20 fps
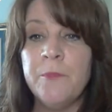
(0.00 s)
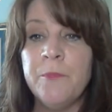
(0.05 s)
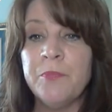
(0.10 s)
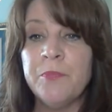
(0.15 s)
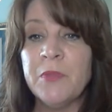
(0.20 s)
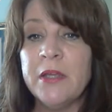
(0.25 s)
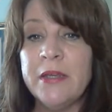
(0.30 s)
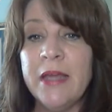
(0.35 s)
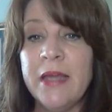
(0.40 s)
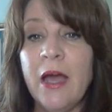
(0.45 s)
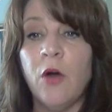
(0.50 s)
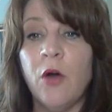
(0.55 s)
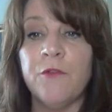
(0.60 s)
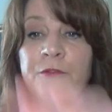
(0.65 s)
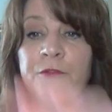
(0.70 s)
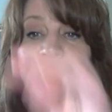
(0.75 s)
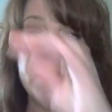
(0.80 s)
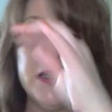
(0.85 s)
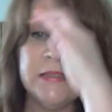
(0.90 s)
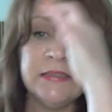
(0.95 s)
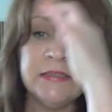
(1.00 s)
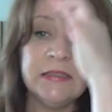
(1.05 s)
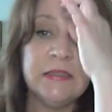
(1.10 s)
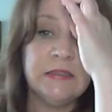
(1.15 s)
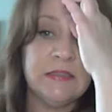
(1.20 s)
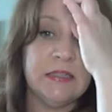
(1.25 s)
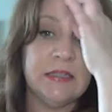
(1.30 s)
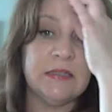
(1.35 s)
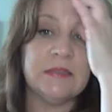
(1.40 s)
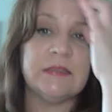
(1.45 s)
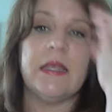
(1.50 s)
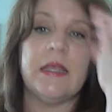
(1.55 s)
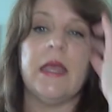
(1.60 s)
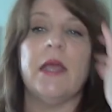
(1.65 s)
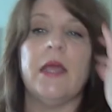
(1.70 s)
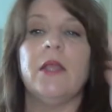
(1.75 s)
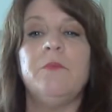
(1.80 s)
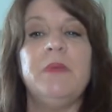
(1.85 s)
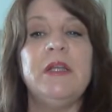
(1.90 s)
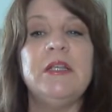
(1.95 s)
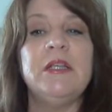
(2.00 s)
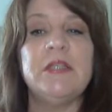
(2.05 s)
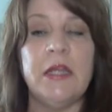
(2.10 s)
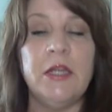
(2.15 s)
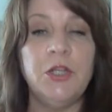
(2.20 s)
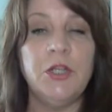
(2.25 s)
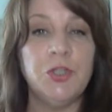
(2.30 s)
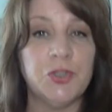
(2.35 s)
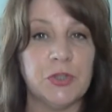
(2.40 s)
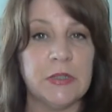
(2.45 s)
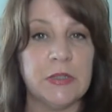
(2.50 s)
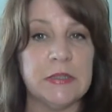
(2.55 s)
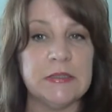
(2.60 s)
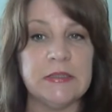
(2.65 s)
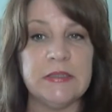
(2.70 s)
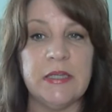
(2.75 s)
Now, fleas and ticks can be dangerous.